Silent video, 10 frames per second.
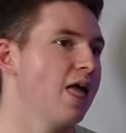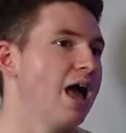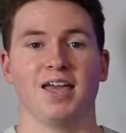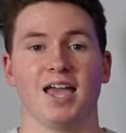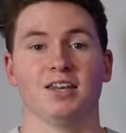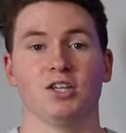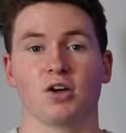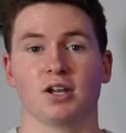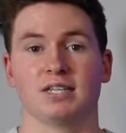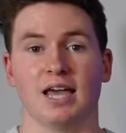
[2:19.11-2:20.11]
Then you're
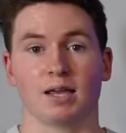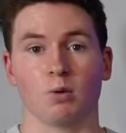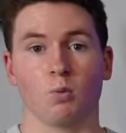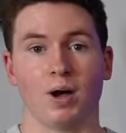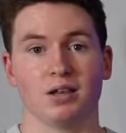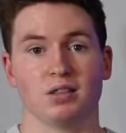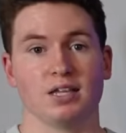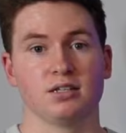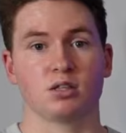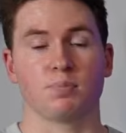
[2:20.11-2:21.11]
going to take 1
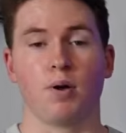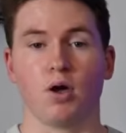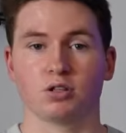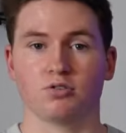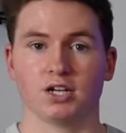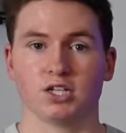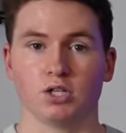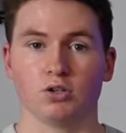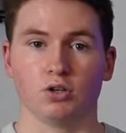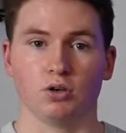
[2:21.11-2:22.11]
sentence per strategy
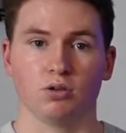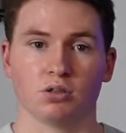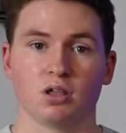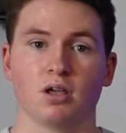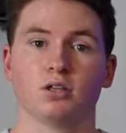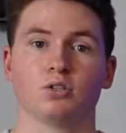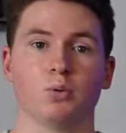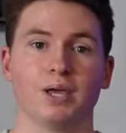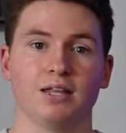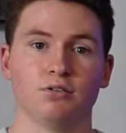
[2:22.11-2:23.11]
you use to
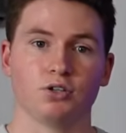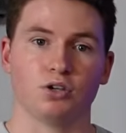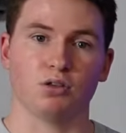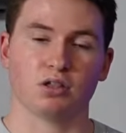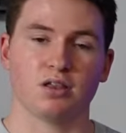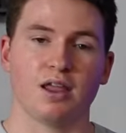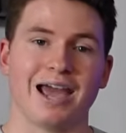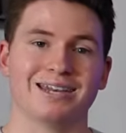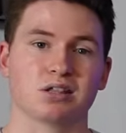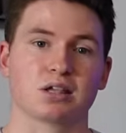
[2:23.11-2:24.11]
introduce it
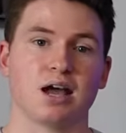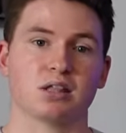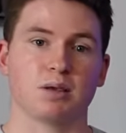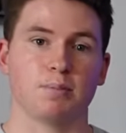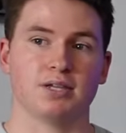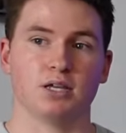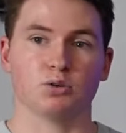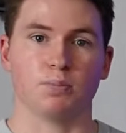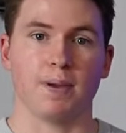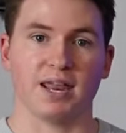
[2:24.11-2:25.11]
and discuss a
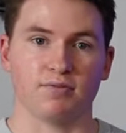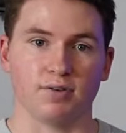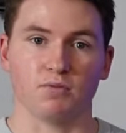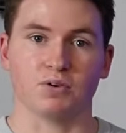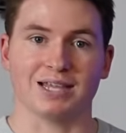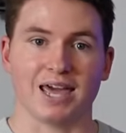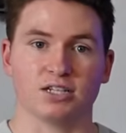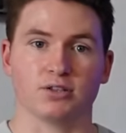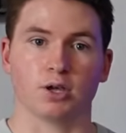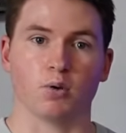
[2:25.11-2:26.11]
potential benefit related
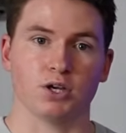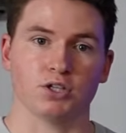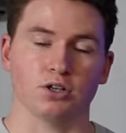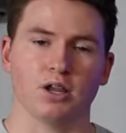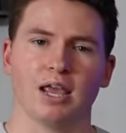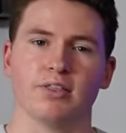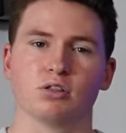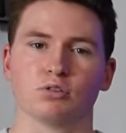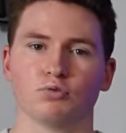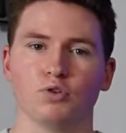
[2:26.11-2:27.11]
to the question. This
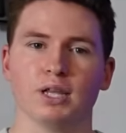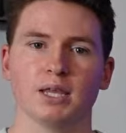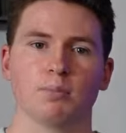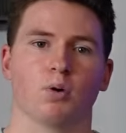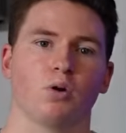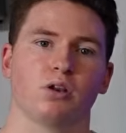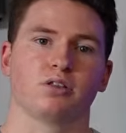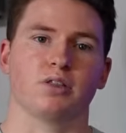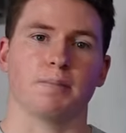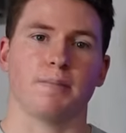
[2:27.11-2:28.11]
is really important
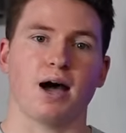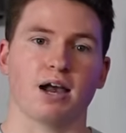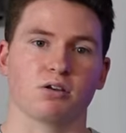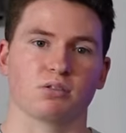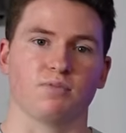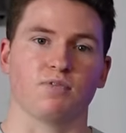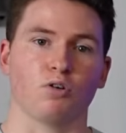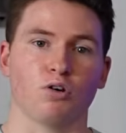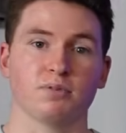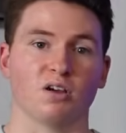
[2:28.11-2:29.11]
so that the marker is
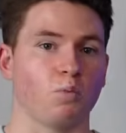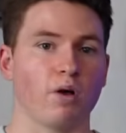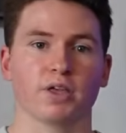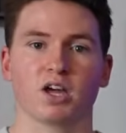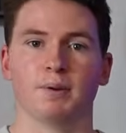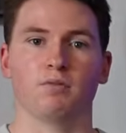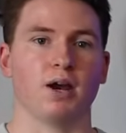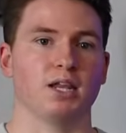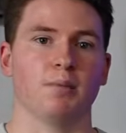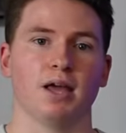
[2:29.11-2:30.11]
informed of what they're going to be
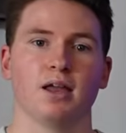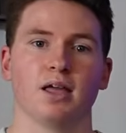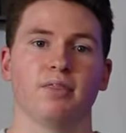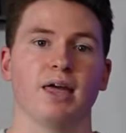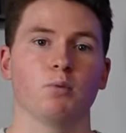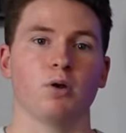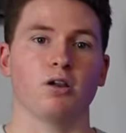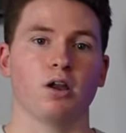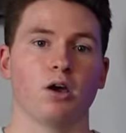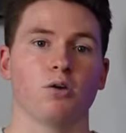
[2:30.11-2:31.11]
reading about. They want to
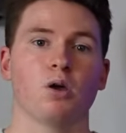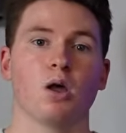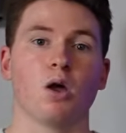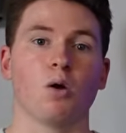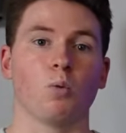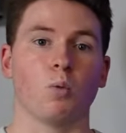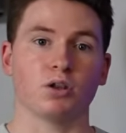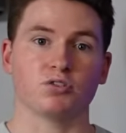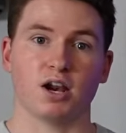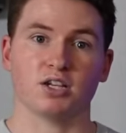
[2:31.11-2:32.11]
know what
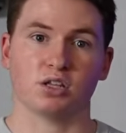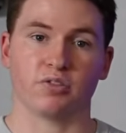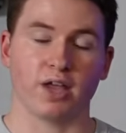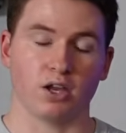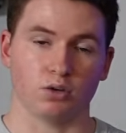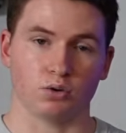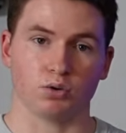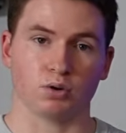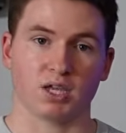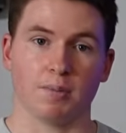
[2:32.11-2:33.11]
strategies that you're
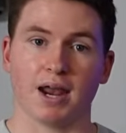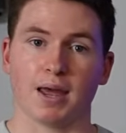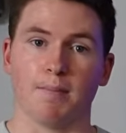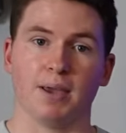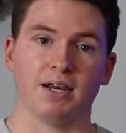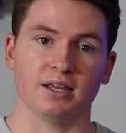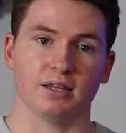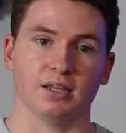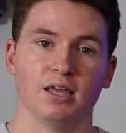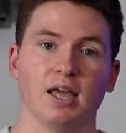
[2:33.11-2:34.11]
talking about
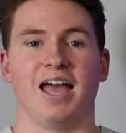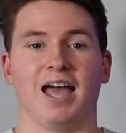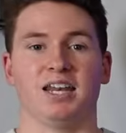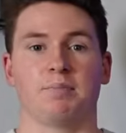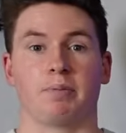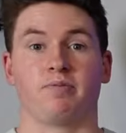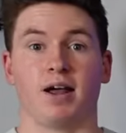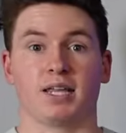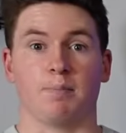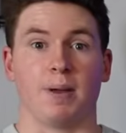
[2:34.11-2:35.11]
immediately. And by
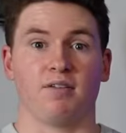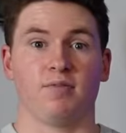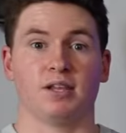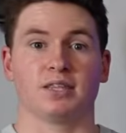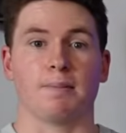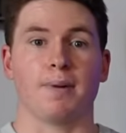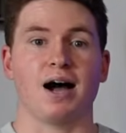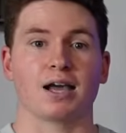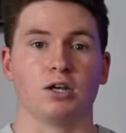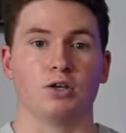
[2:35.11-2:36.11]
providing a benefit, the
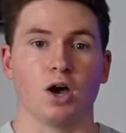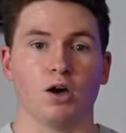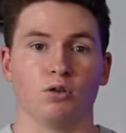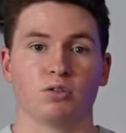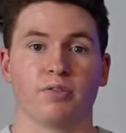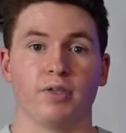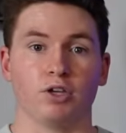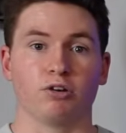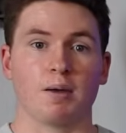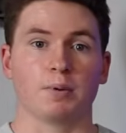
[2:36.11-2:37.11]
marker knows that
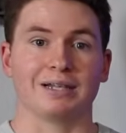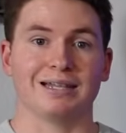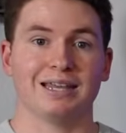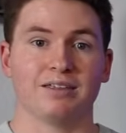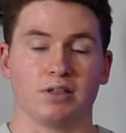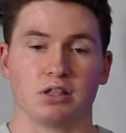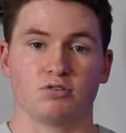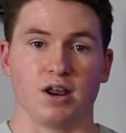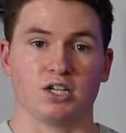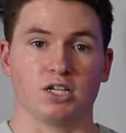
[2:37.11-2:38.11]
you're able to link this
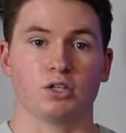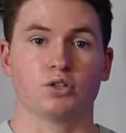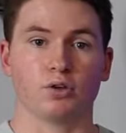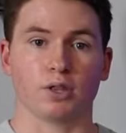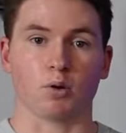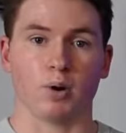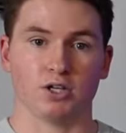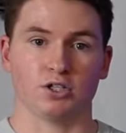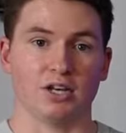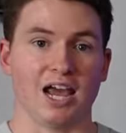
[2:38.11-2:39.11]
strategy to the
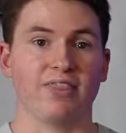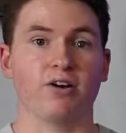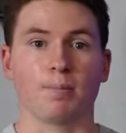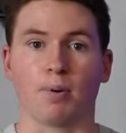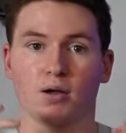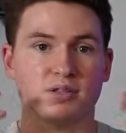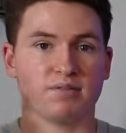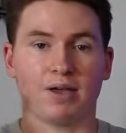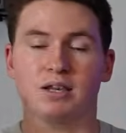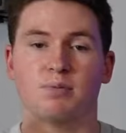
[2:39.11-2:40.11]
question and they're in a
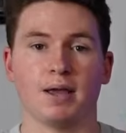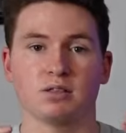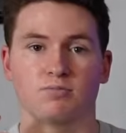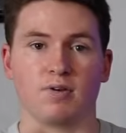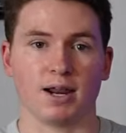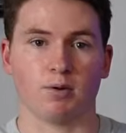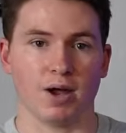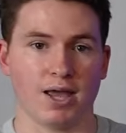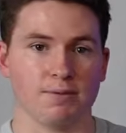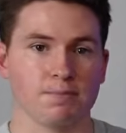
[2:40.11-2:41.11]
positive headspace right
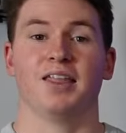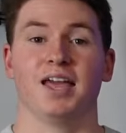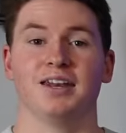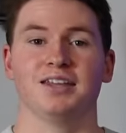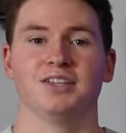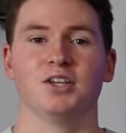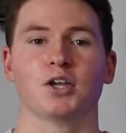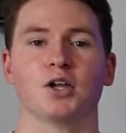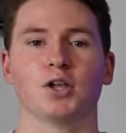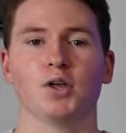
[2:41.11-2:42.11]
away. Then you
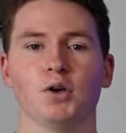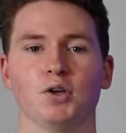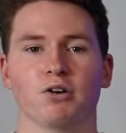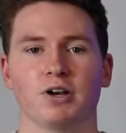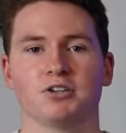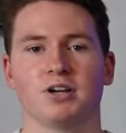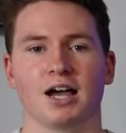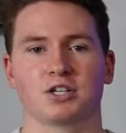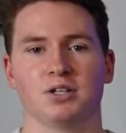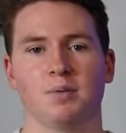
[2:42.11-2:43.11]
conclude your
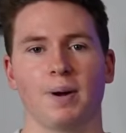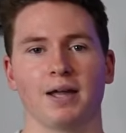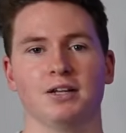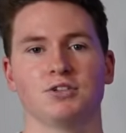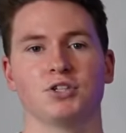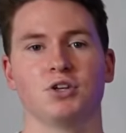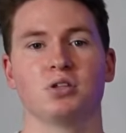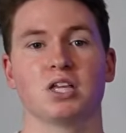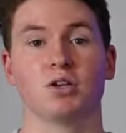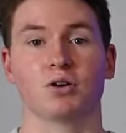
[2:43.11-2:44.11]
introduction by
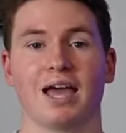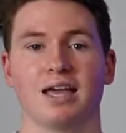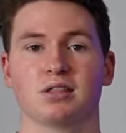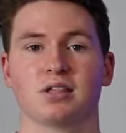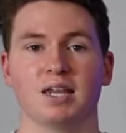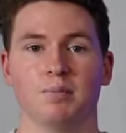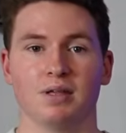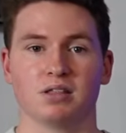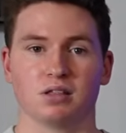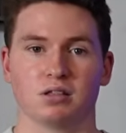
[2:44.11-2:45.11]
introducing your case study
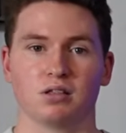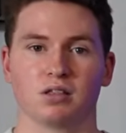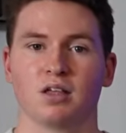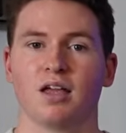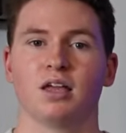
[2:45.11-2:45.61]
businesses.